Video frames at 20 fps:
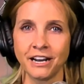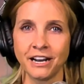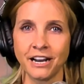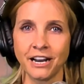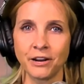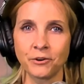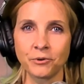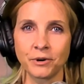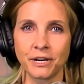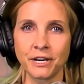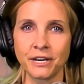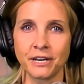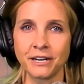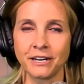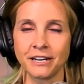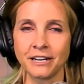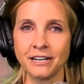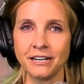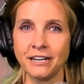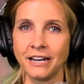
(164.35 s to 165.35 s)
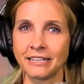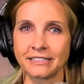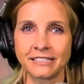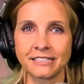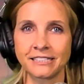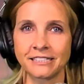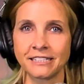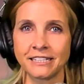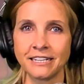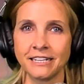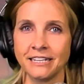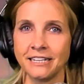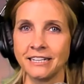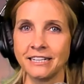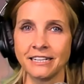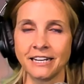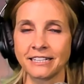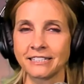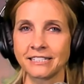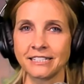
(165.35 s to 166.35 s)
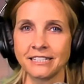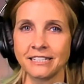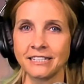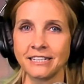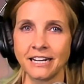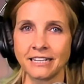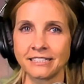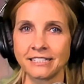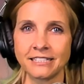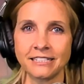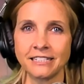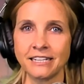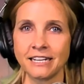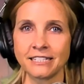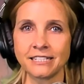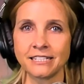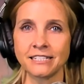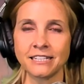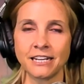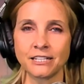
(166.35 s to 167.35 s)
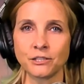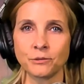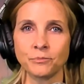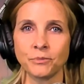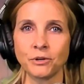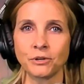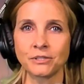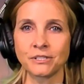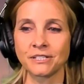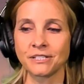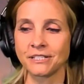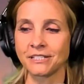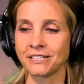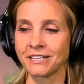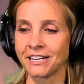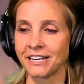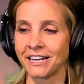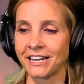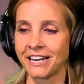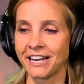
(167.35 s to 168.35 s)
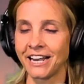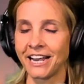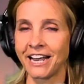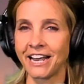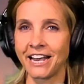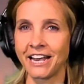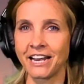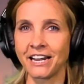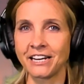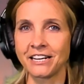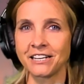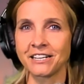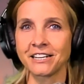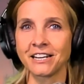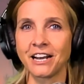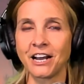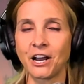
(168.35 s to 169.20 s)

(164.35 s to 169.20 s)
I read lots and lots and lots and lots and lots of books. And